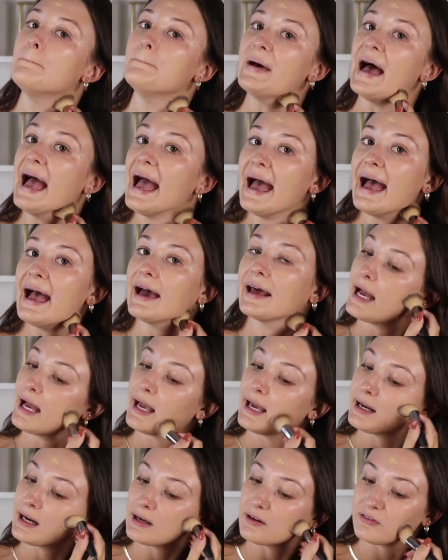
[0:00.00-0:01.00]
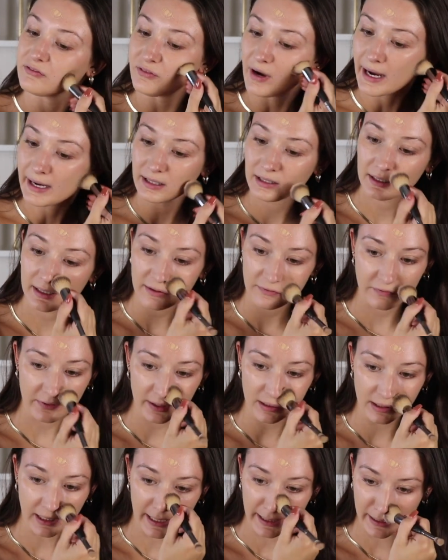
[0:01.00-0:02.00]
bad, and I finally
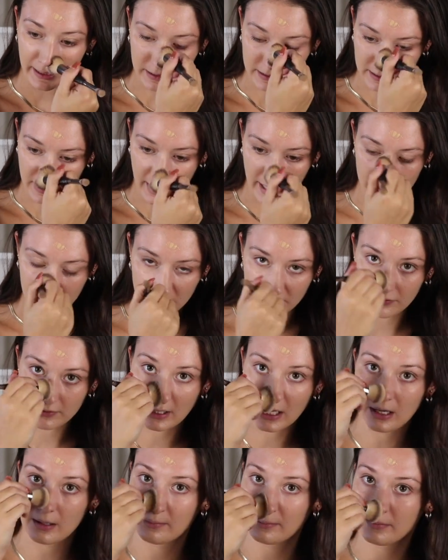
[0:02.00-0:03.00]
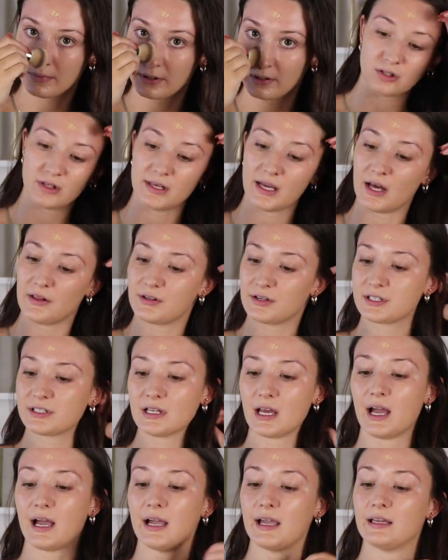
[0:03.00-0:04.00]
feel like it's kind of come to the other
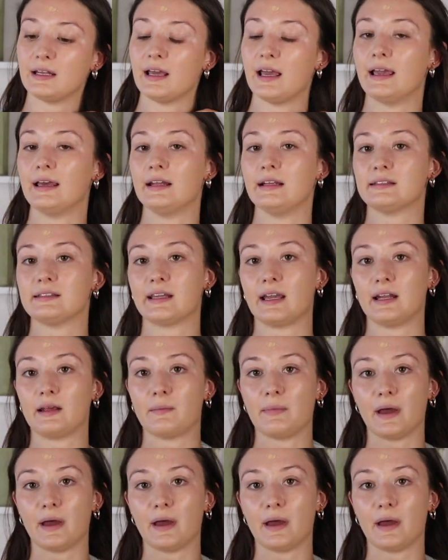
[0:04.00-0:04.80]
side and it's getting